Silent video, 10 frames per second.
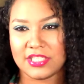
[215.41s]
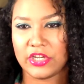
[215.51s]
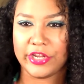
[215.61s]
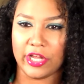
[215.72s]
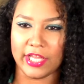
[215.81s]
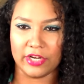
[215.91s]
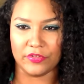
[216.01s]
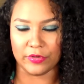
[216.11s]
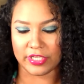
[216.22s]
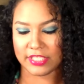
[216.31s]
Sorry, y'all, had
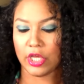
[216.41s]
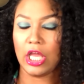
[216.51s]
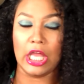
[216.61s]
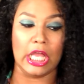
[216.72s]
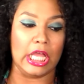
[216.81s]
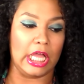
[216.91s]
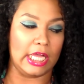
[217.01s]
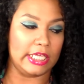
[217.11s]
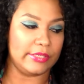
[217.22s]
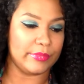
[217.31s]
a phone call. So,
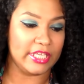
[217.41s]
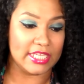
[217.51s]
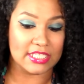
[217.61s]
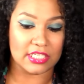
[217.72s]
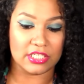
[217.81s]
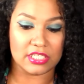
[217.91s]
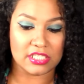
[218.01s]
um, yes.